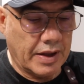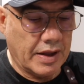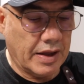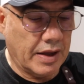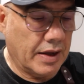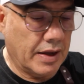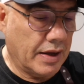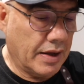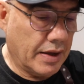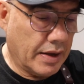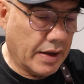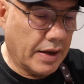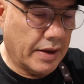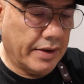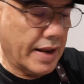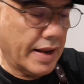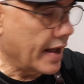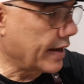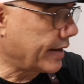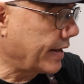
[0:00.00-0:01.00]

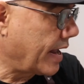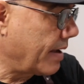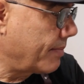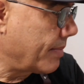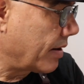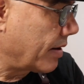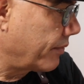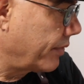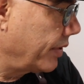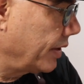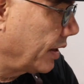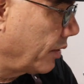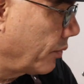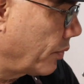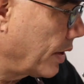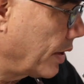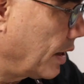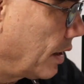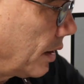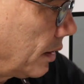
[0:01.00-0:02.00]
and that came out really
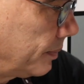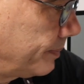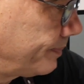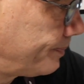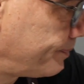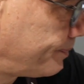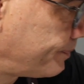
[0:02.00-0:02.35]
well.